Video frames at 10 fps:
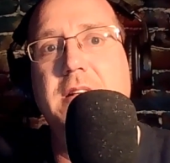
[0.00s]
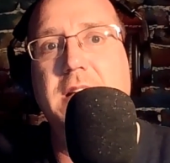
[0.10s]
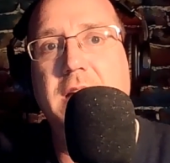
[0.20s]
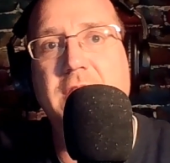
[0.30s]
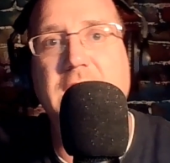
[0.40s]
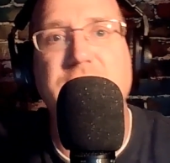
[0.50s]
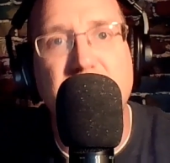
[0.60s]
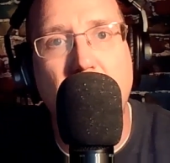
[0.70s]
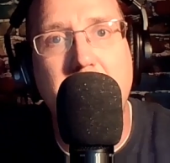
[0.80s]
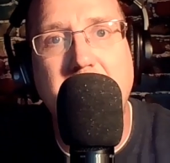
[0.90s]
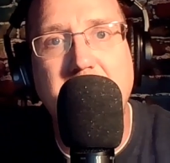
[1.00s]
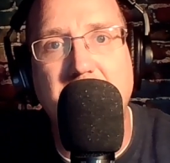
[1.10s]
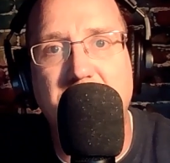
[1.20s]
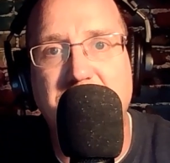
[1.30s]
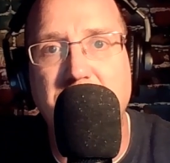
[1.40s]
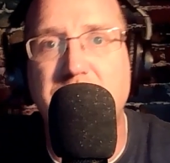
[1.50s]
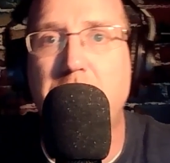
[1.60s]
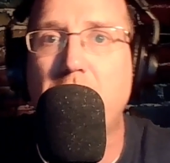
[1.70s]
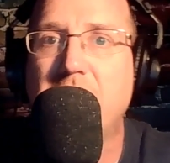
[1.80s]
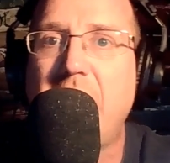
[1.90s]
given that so many of the first
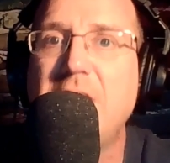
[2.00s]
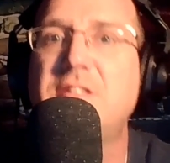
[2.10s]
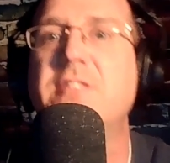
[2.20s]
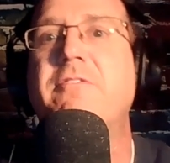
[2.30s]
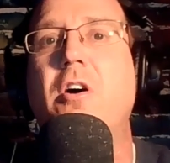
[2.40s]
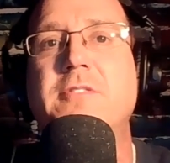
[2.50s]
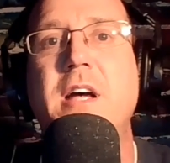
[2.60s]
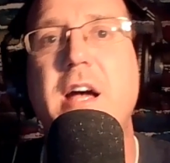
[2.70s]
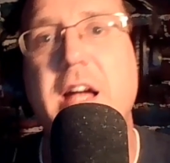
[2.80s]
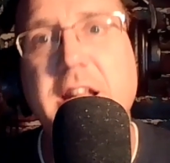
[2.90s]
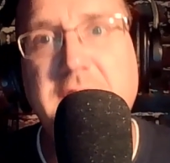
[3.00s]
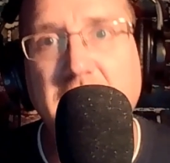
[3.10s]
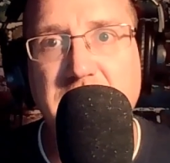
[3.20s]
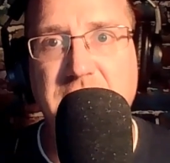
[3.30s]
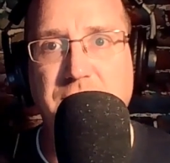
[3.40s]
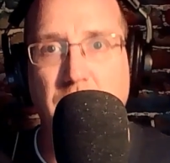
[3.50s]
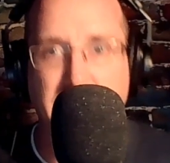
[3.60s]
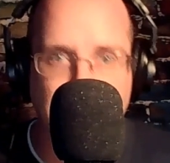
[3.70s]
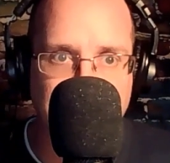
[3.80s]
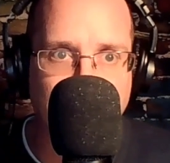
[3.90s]
reported cases involved intelligence
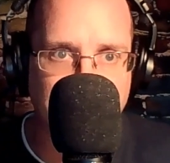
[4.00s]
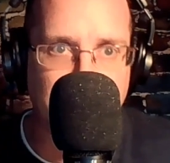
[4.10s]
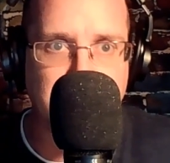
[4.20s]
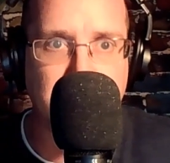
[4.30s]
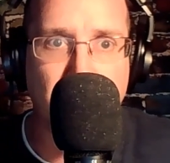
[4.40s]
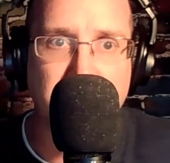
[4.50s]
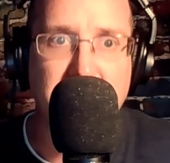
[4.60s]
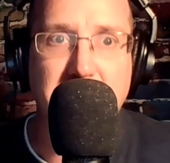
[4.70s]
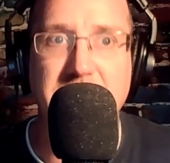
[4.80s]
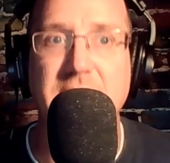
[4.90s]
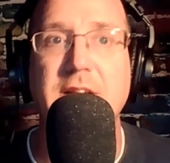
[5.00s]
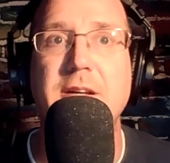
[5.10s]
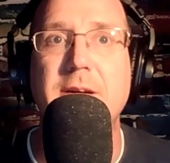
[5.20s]
workers posted at the U.S. Embassy.